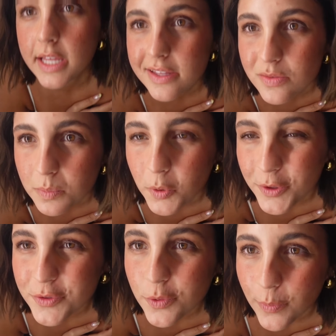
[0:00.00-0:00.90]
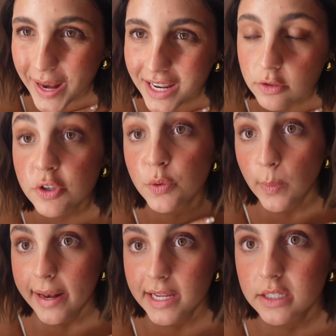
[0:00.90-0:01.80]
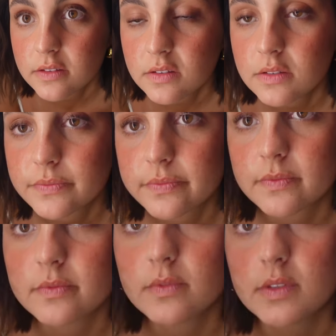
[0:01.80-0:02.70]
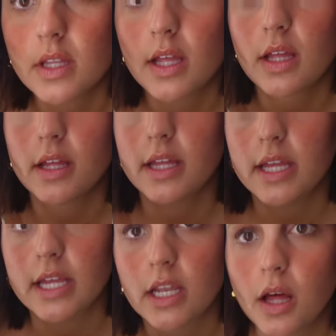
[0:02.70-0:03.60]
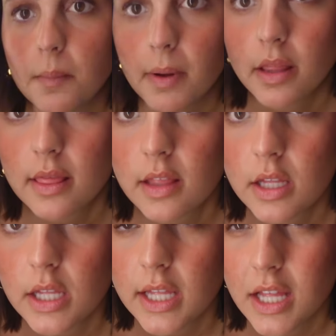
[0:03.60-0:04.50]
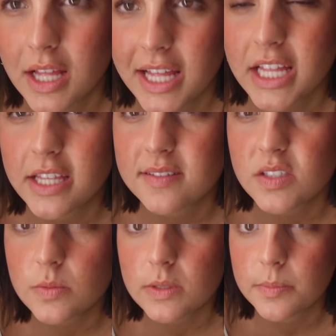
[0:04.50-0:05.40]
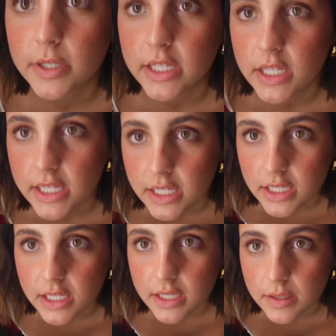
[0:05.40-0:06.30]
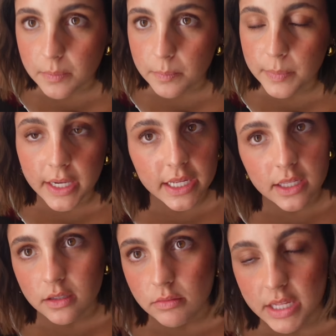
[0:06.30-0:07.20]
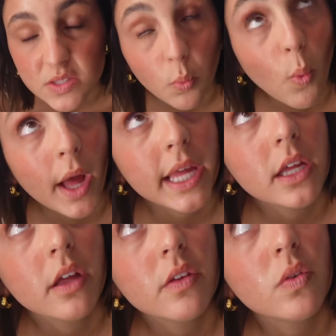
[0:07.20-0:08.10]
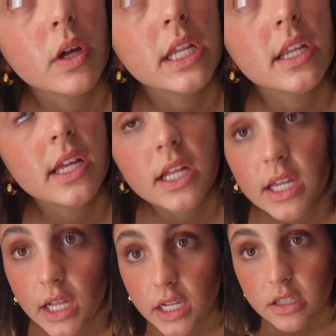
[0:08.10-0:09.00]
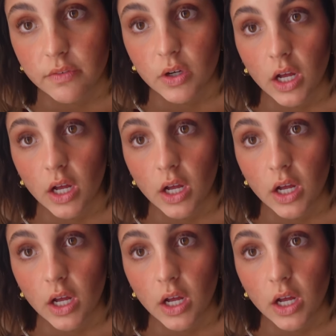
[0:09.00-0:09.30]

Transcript: So I'm going to a wedding, two weddings in a month. And this is really pretty, but I it's white, so I need to get it in a different